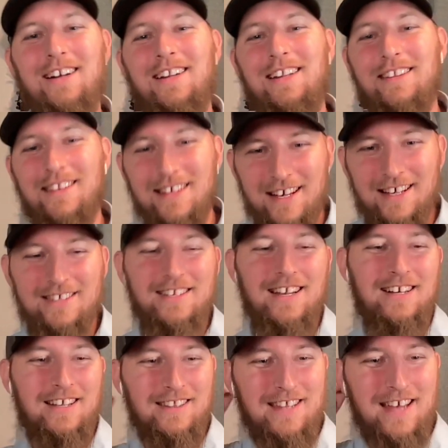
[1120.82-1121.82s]
tools. I need this.
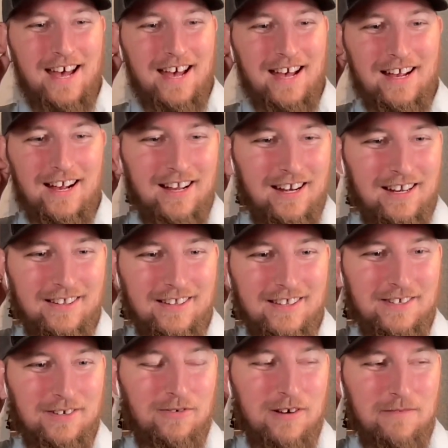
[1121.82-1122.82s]
I need that. I got to get
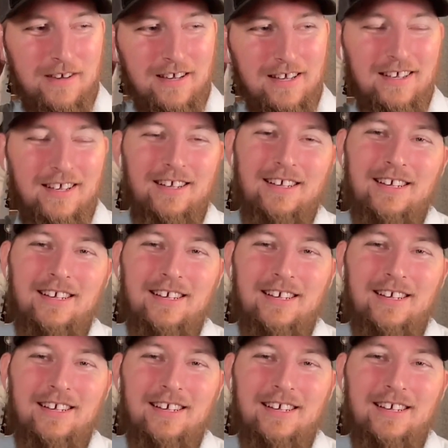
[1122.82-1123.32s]
this equipment.